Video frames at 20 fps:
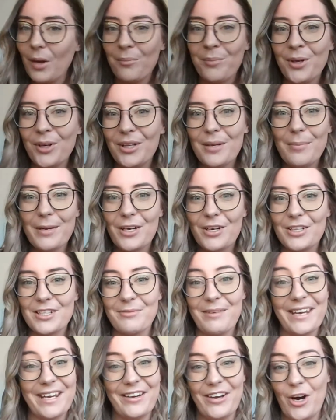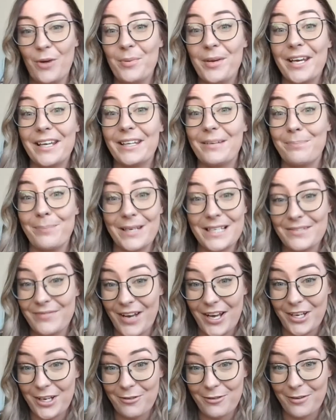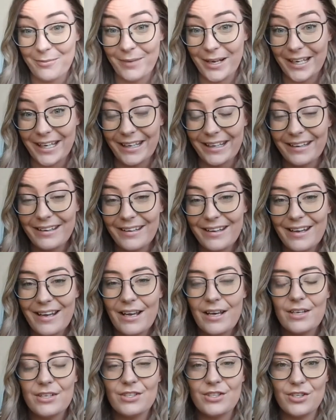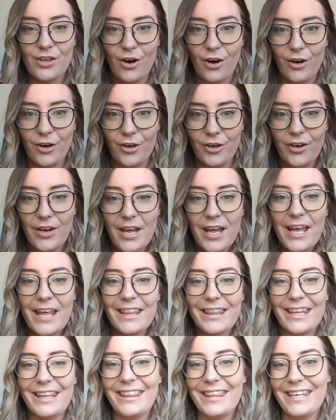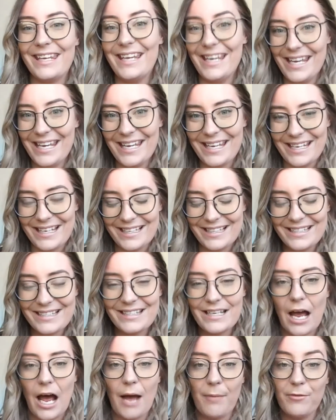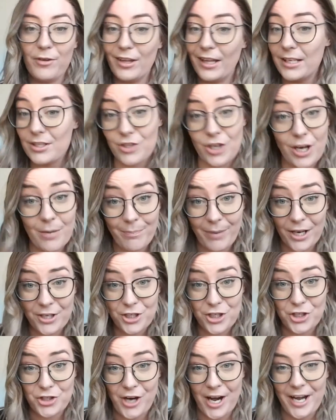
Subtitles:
purely because we can help you get the best value for money. So the thing is, if you let us know your budget